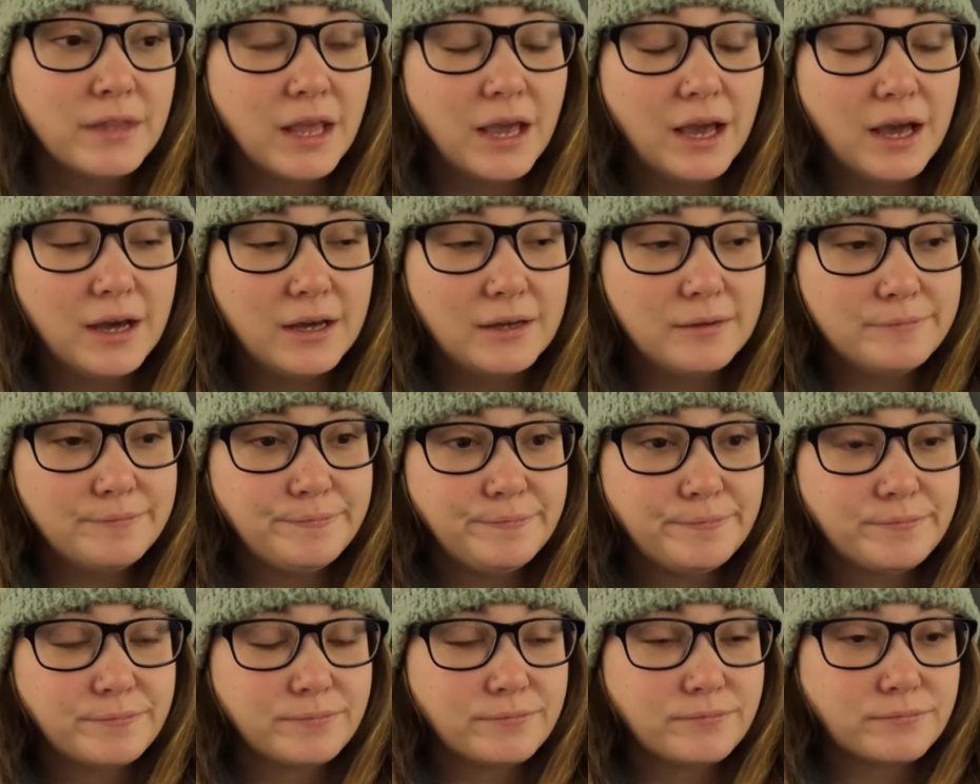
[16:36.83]

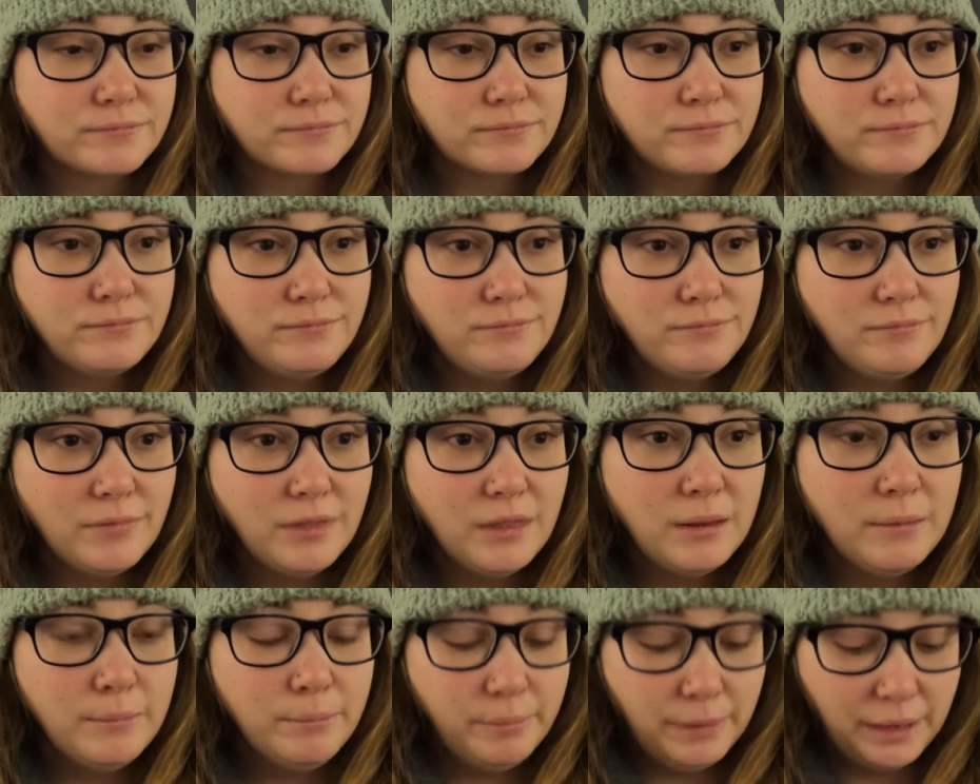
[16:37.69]
um,
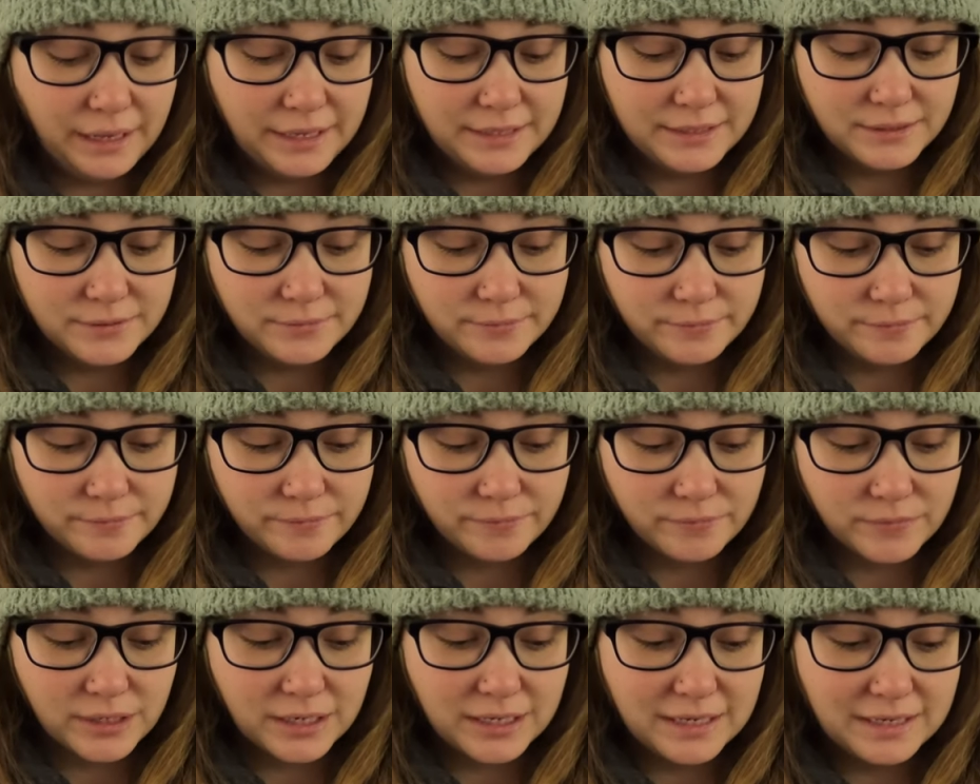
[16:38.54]
but
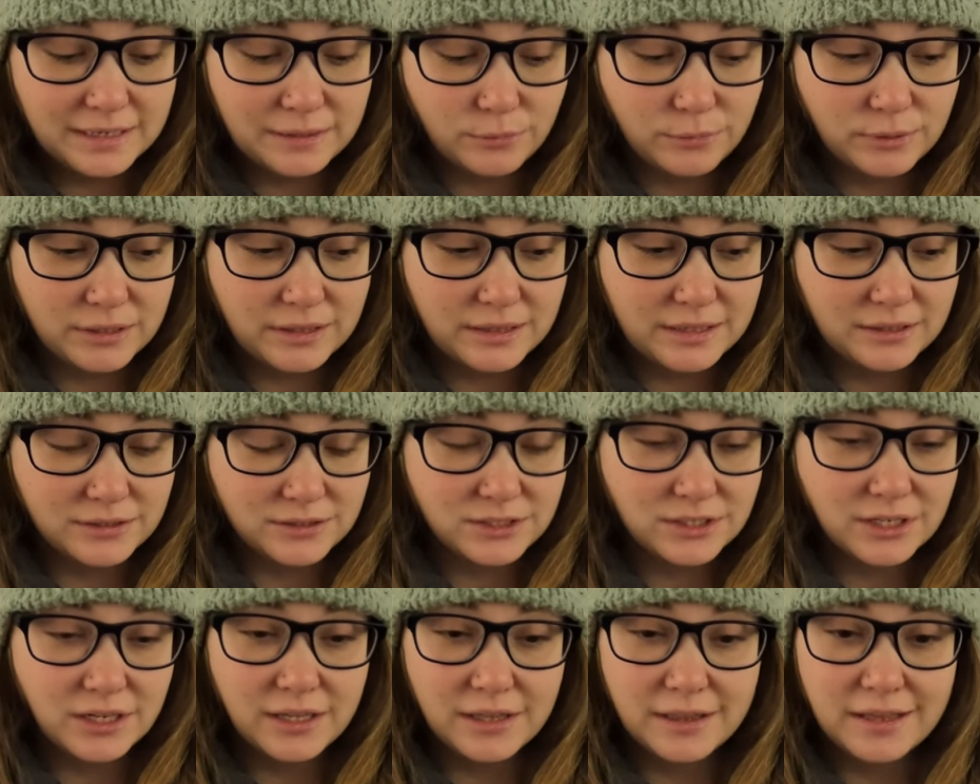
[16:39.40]
it,
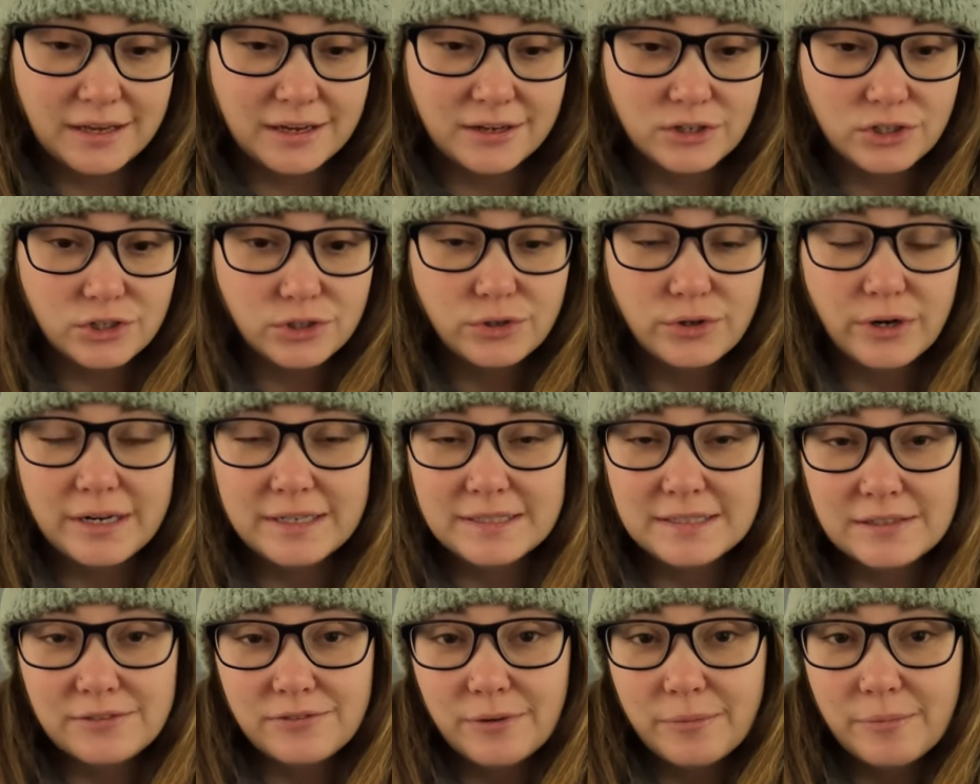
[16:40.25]
there's nothing too
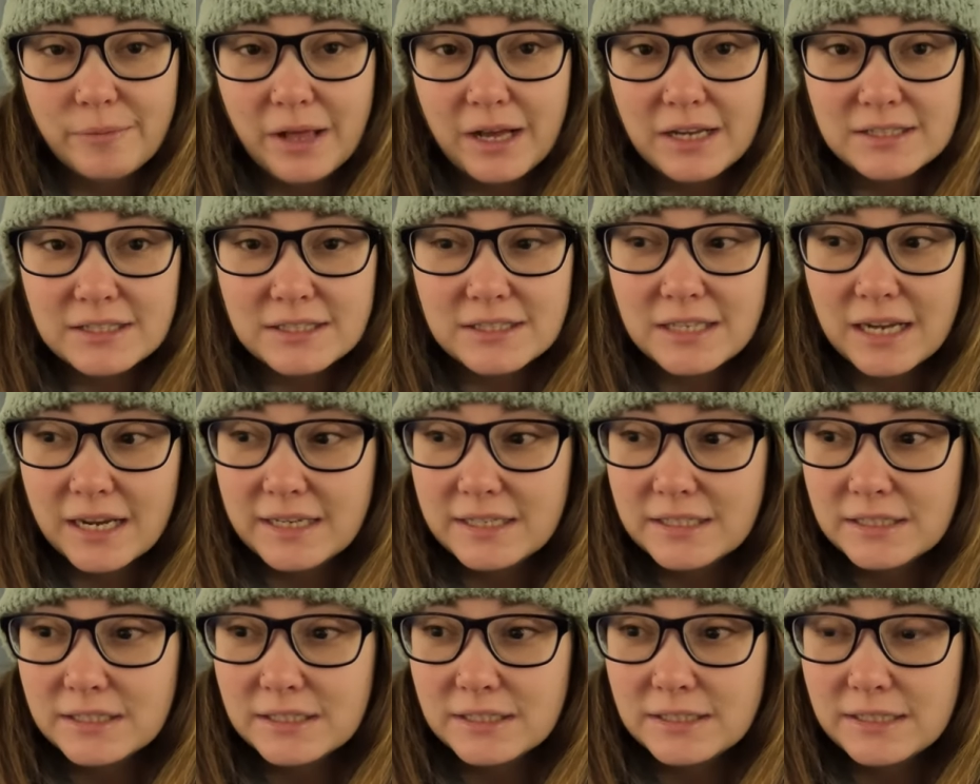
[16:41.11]
crazy from last
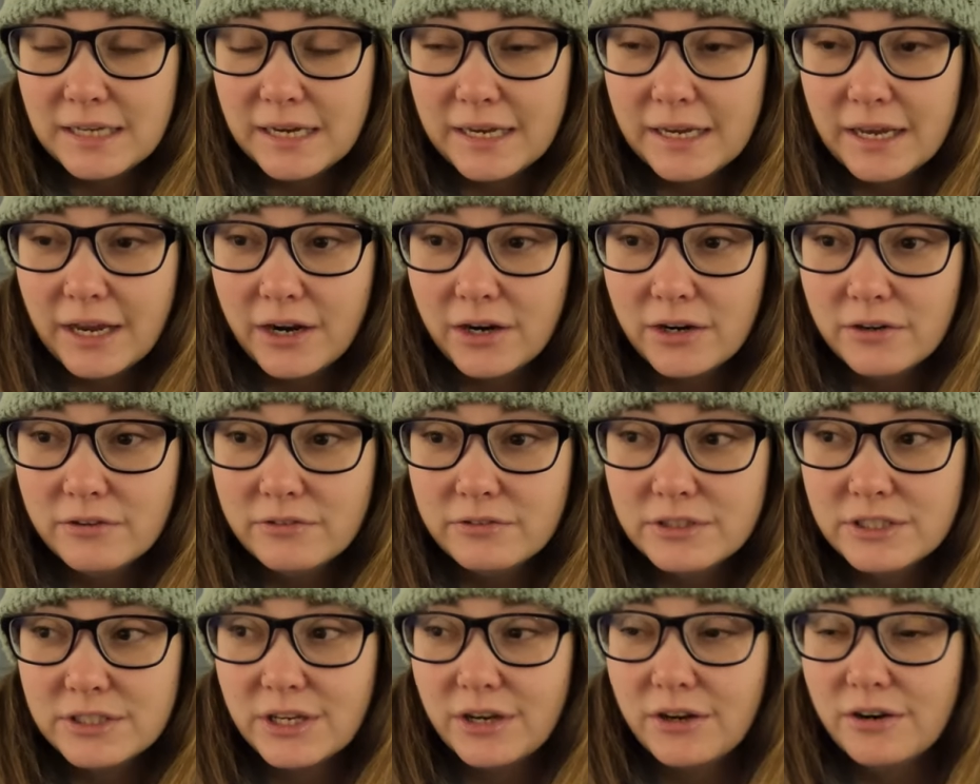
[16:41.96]
night to take care of,
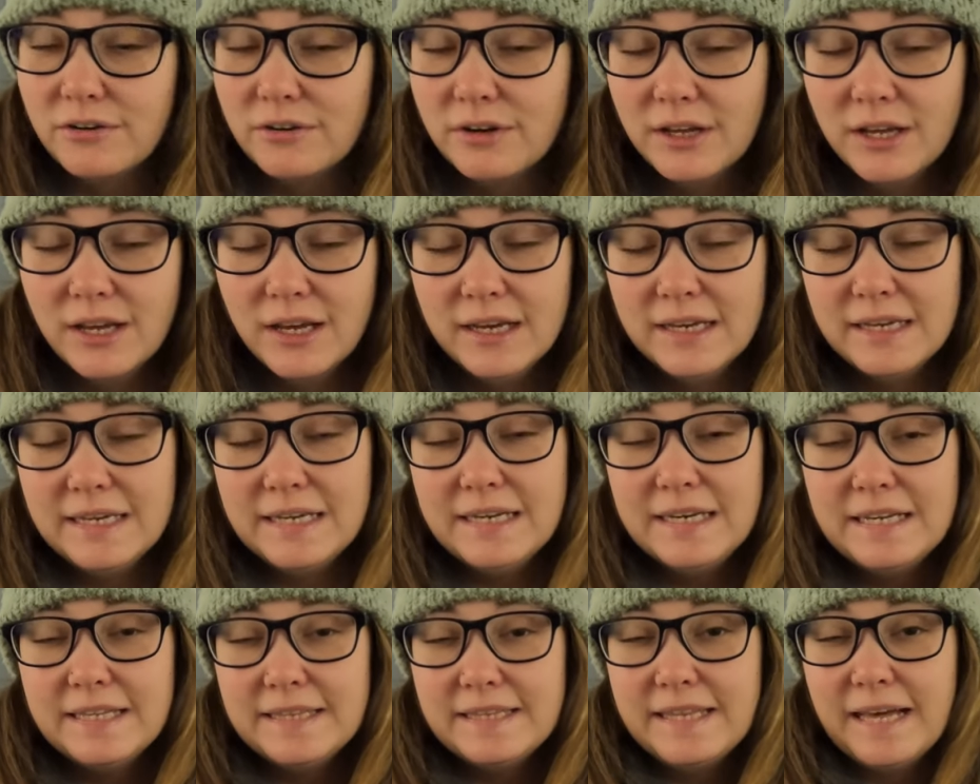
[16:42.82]
so
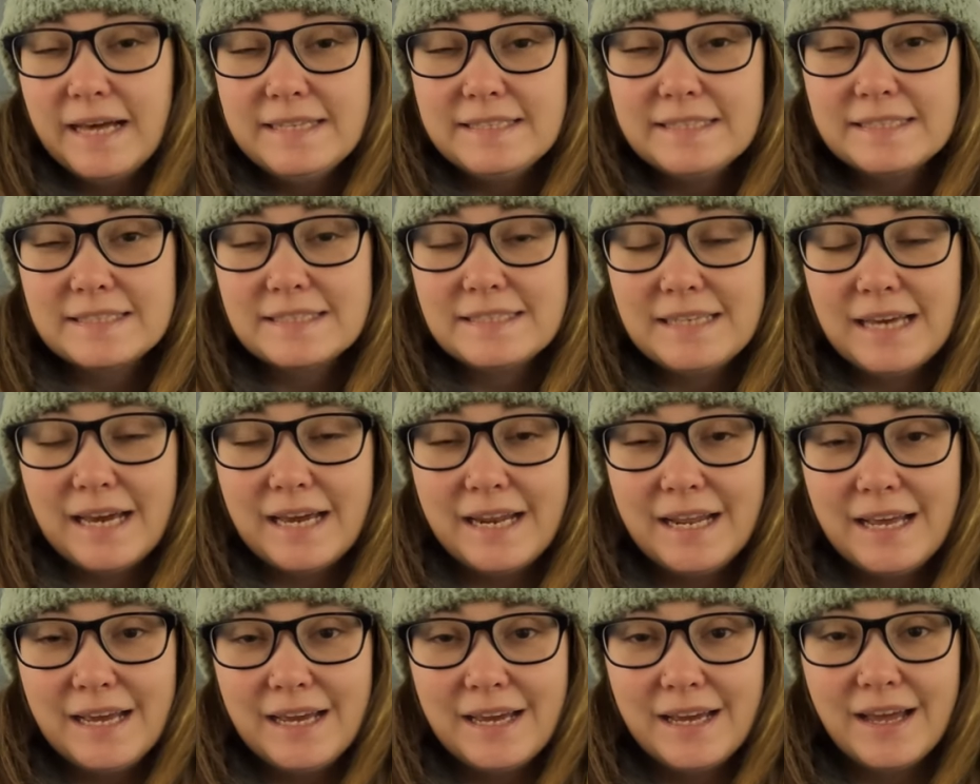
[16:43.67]
that's
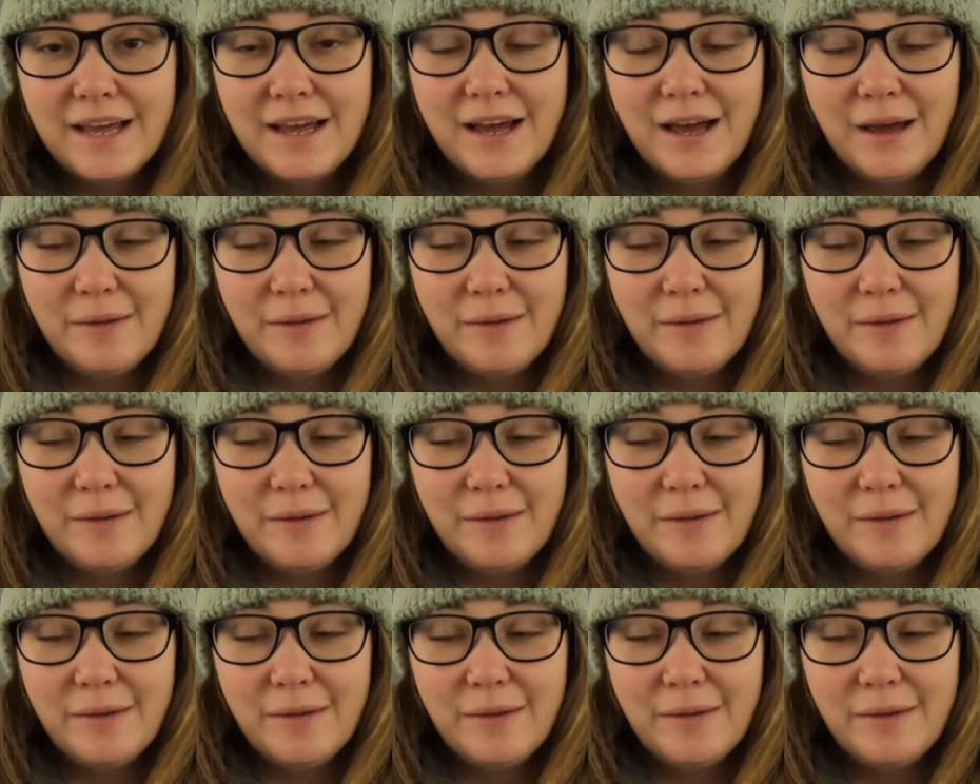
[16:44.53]
exciting.